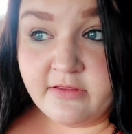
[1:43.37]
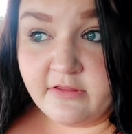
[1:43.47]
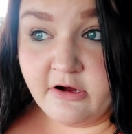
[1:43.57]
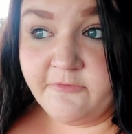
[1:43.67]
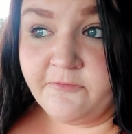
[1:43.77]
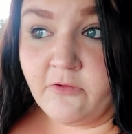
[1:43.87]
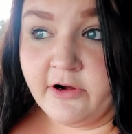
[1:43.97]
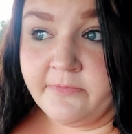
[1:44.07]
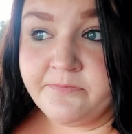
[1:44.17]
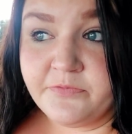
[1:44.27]

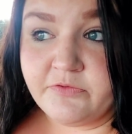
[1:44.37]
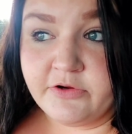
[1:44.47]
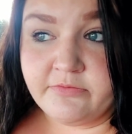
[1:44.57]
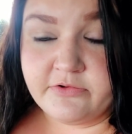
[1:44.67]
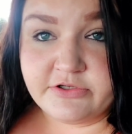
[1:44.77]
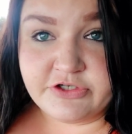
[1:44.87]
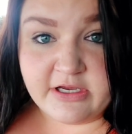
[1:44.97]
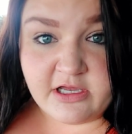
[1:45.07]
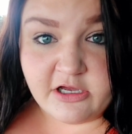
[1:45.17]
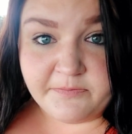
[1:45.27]
Therefore, when
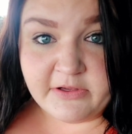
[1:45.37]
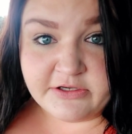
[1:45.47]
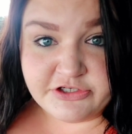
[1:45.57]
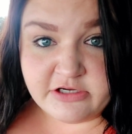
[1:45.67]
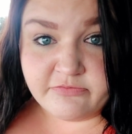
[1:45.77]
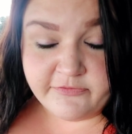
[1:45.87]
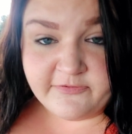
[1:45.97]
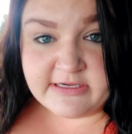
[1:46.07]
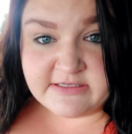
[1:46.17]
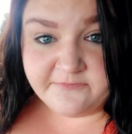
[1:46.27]
Jacob and Jim were
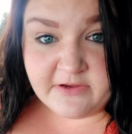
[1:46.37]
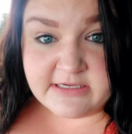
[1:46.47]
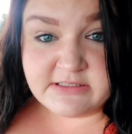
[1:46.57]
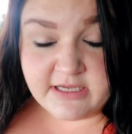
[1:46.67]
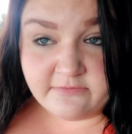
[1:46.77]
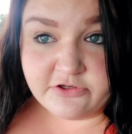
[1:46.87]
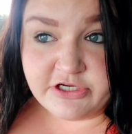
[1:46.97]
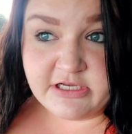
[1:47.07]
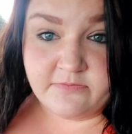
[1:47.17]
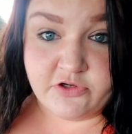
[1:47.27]
face to face after
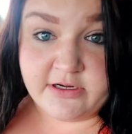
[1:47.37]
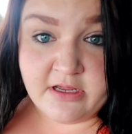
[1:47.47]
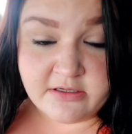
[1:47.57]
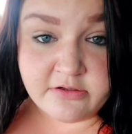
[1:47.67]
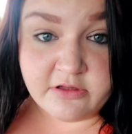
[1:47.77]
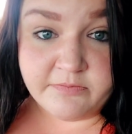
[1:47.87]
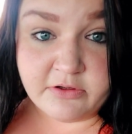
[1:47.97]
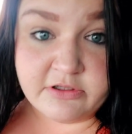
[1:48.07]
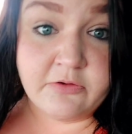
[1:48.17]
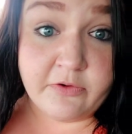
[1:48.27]
Jacob tried to enter the
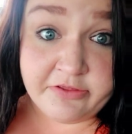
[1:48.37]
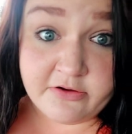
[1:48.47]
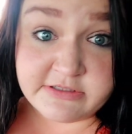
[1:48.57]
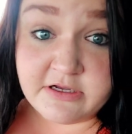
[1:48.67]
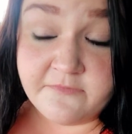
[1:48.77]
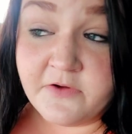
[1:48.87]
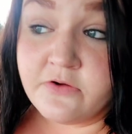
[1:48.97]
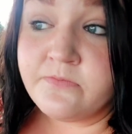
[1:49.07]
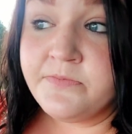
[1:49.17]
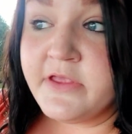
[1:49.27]
building with no cell
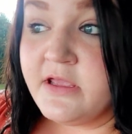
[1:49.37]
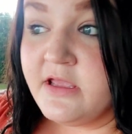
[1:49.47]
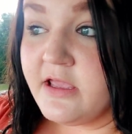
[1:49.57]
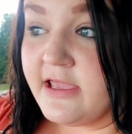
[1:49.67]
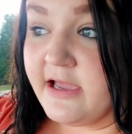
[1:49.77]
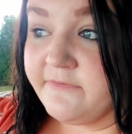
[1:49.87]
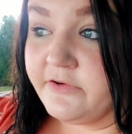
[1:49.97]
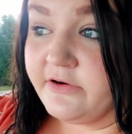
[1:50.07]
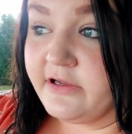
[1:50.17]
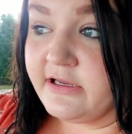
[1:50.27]
phone,
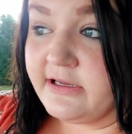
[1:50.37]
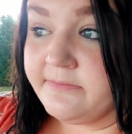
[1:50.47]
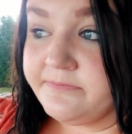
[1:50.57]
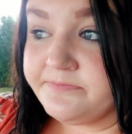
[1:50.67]
after